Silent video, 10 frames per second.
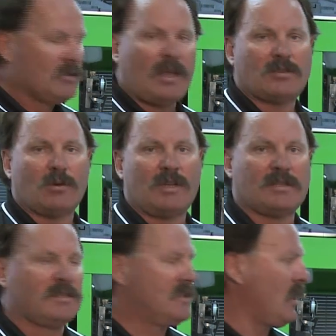so it
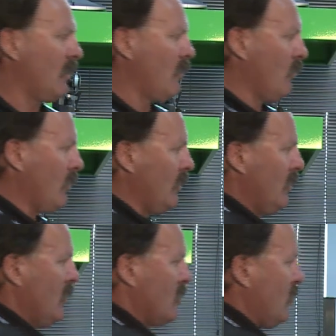doesn't set a code.
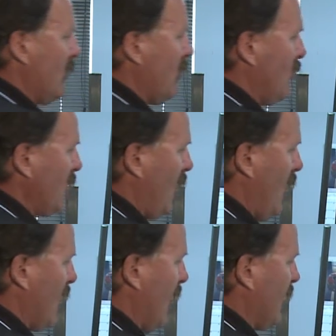So it goes
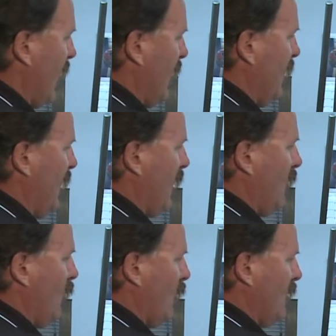along like that, and it
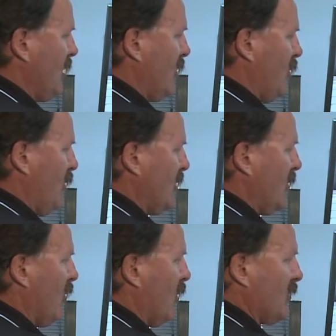ignores for
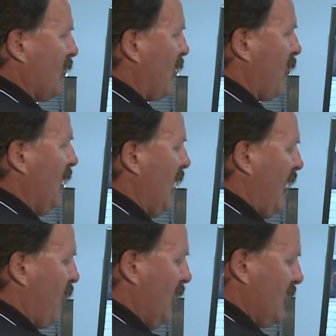
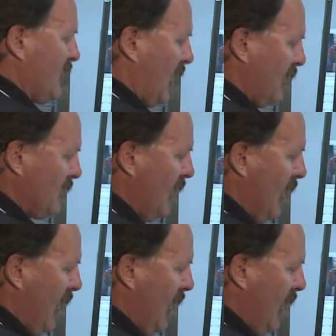3.5 milliseconds,